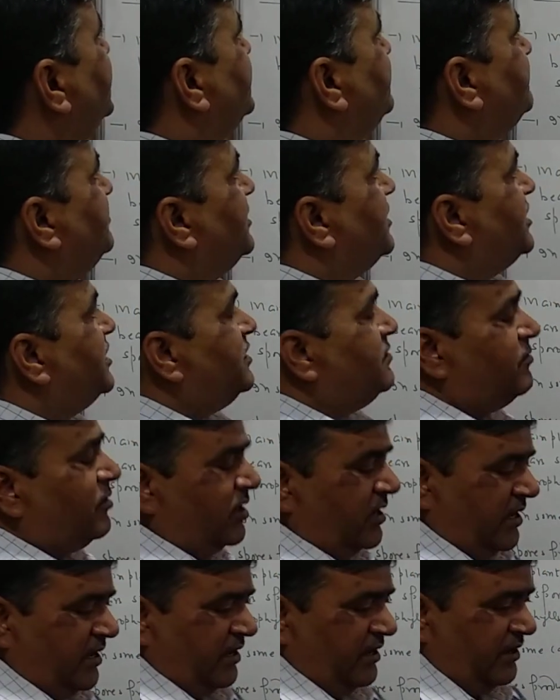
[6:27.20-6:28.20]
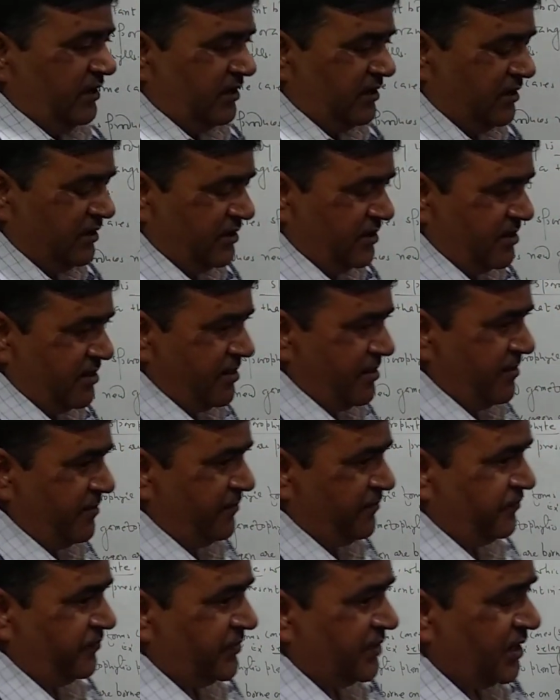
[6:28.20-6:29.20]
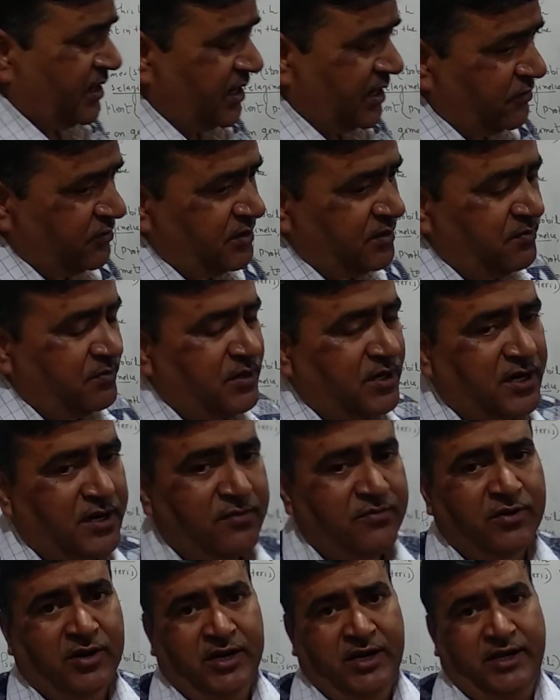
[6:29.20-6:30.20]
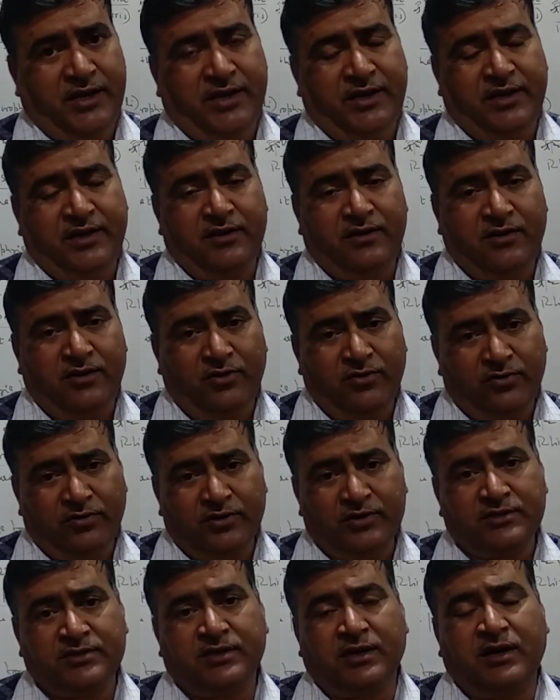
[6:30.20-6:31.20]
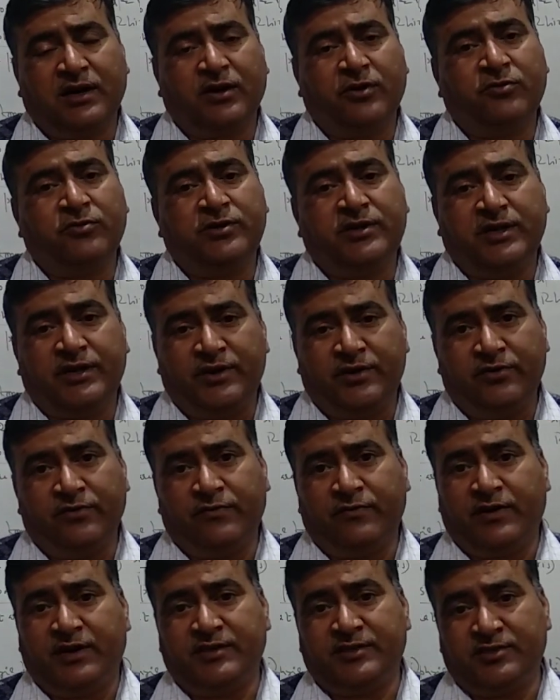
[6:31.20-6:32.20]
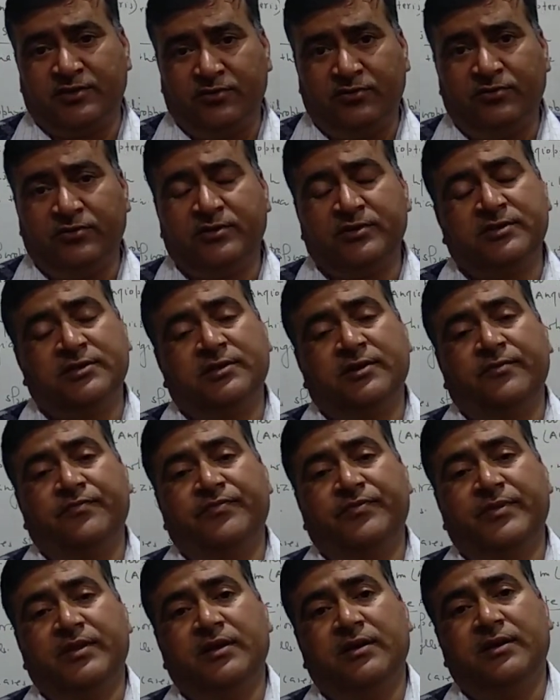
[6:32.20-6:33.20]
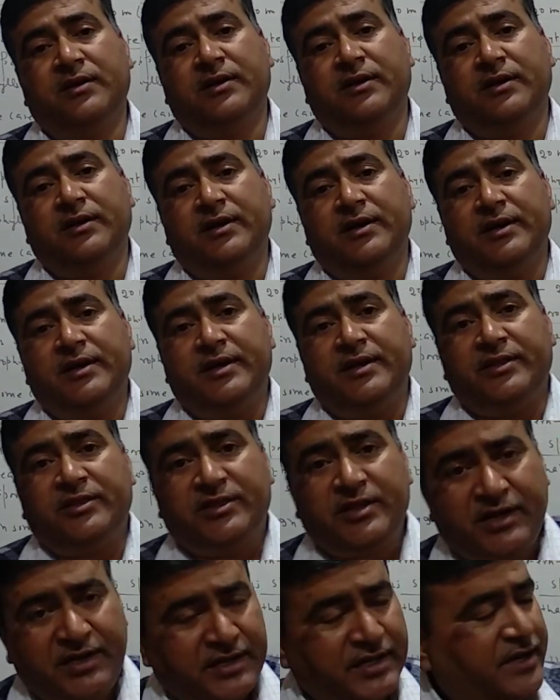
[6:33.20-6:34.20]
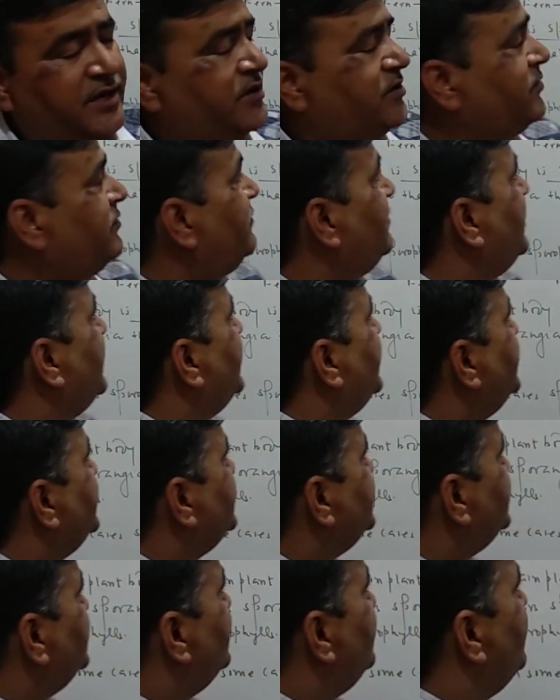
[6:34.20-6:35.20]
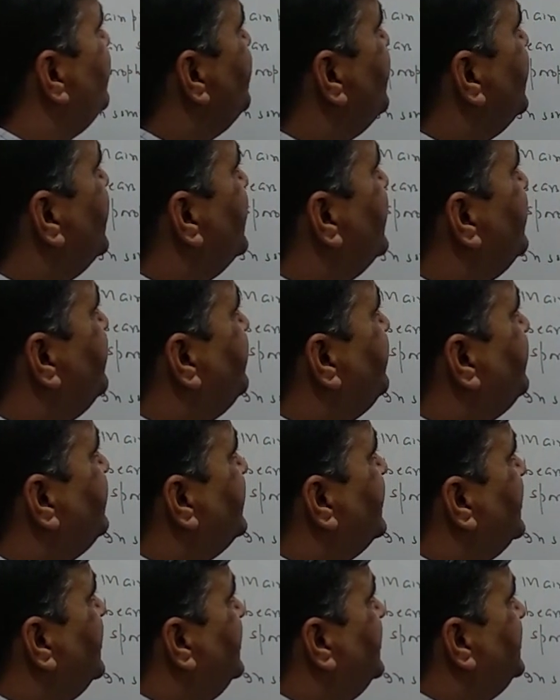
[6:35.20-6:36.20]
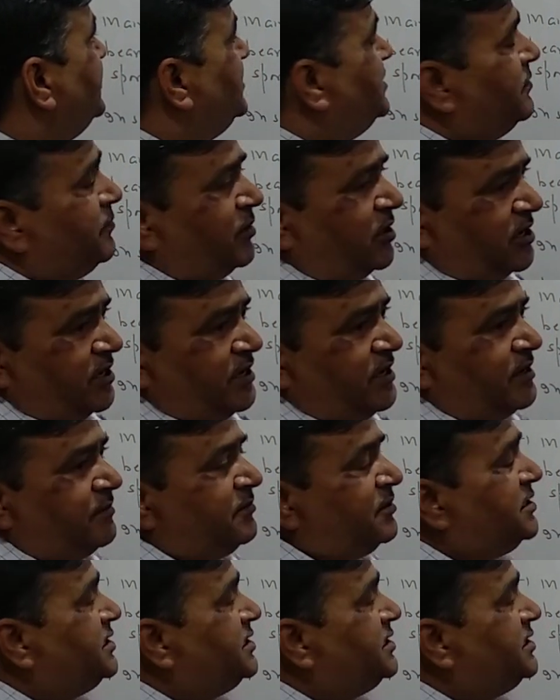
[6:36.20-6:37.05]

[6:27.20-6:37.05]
the plant body, how the plant body looks, how pteridophytes looks. The pteridophytes, the body of the